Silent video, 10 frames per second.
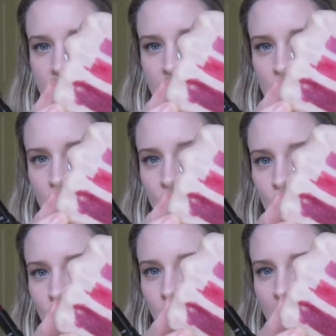a
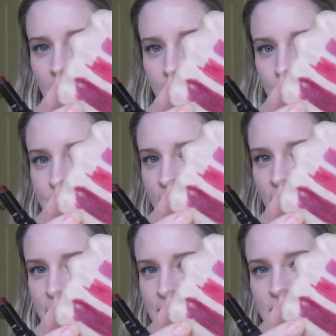wine
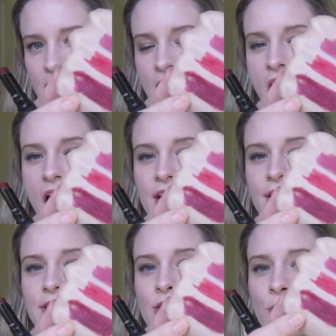berry. It is